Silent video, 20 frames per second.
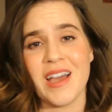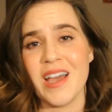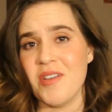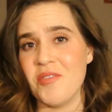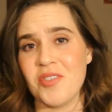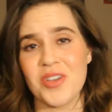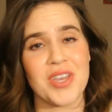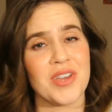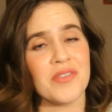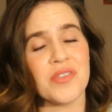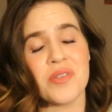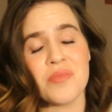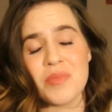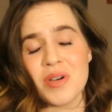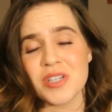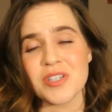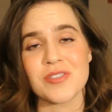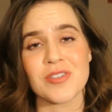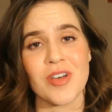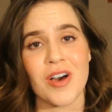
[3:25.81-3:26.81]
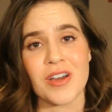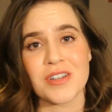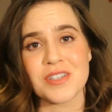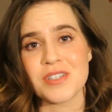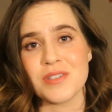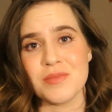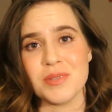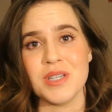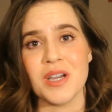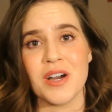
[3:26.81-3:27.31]
I haven't given it much thought,
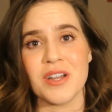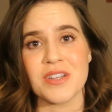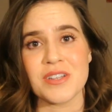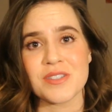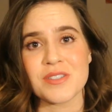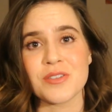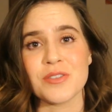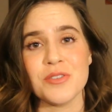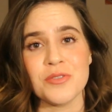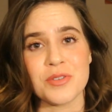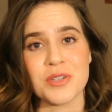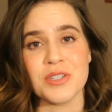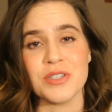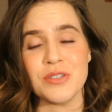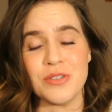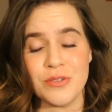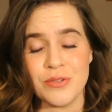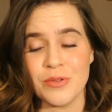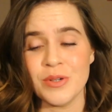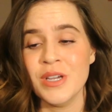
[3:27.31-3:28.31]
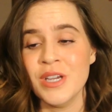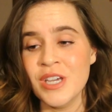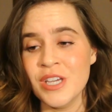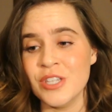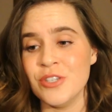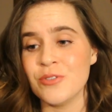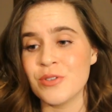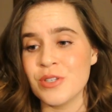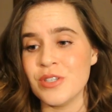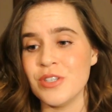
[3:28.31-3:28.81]
to be honest. Like you can do,
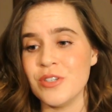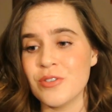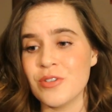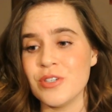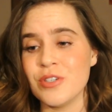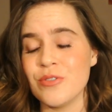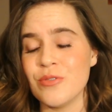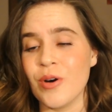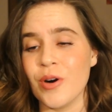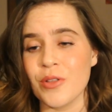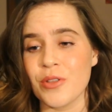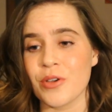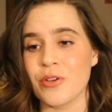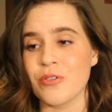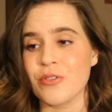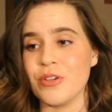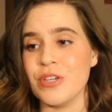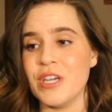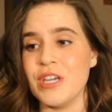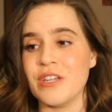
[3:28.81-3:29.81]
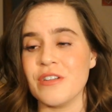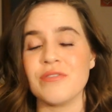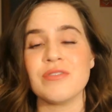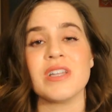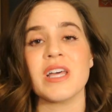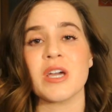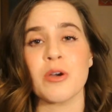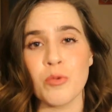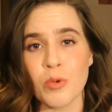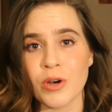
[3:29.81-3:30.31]
you can, you can do all the creative
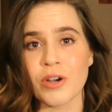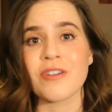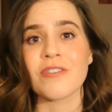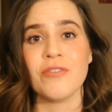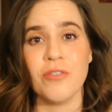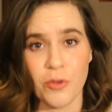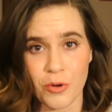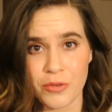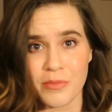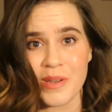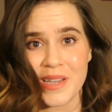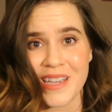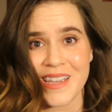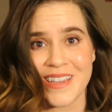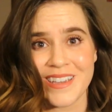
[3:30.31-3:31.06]
legwork for me.